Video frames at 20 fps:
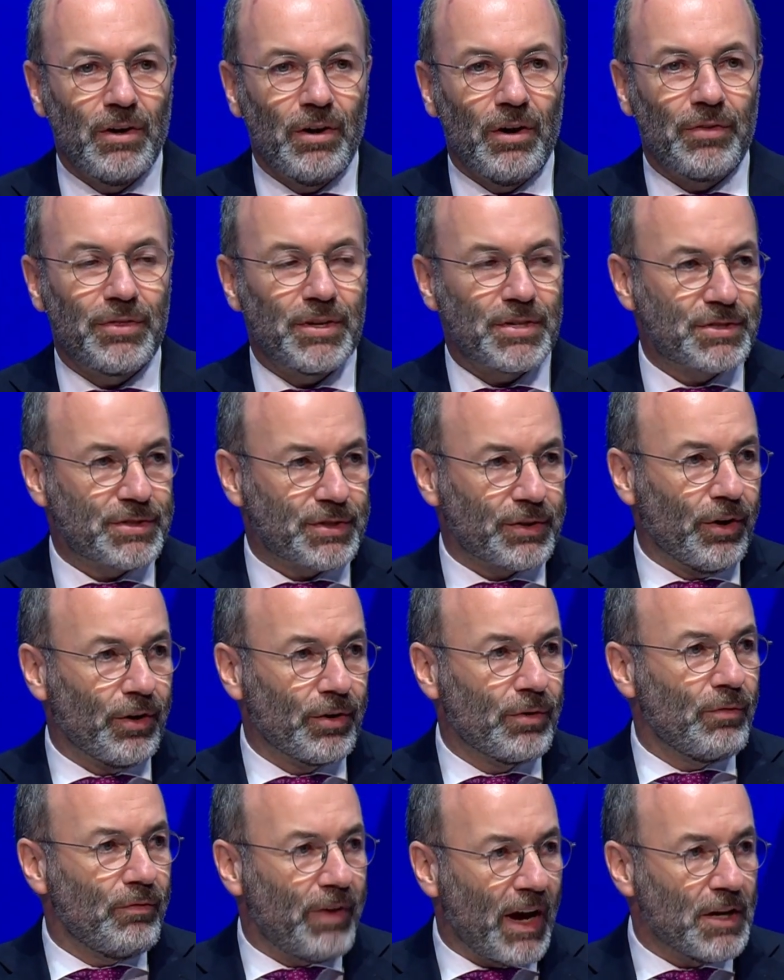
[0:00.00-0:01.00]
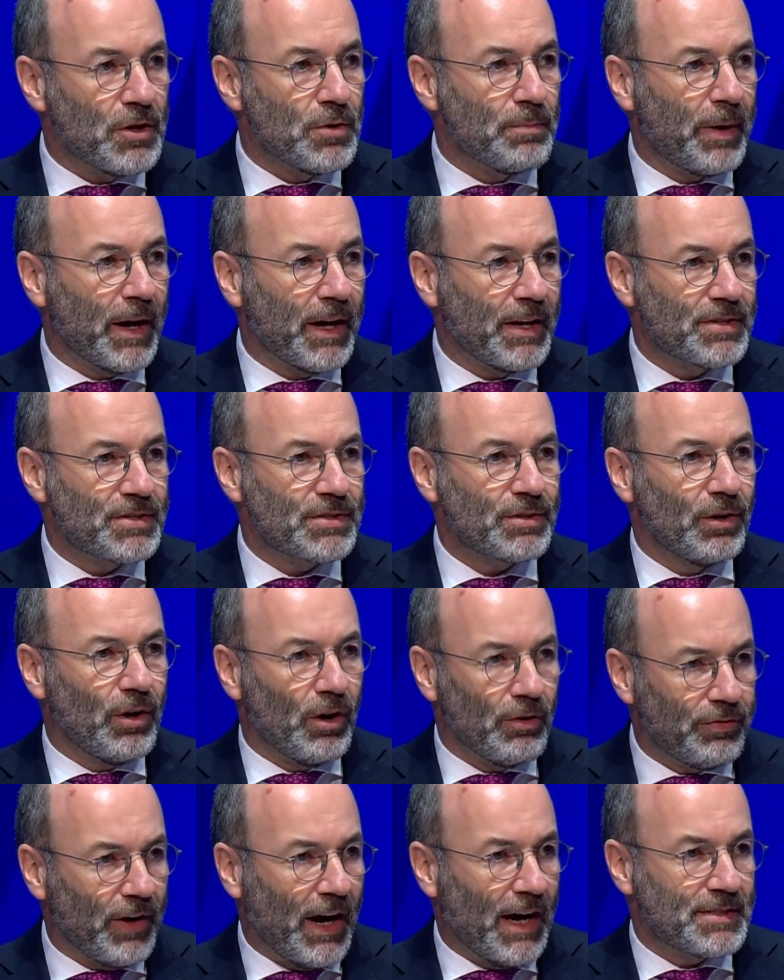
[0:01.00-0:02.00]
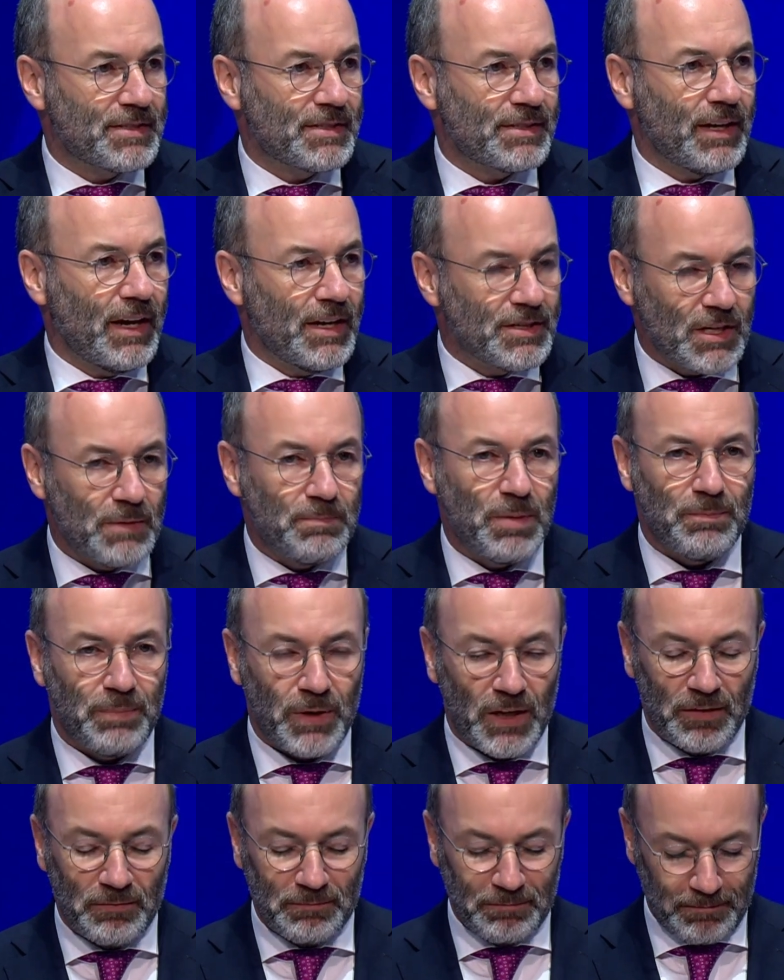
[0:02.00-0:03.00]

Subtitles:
on the strong value base of us as EPP.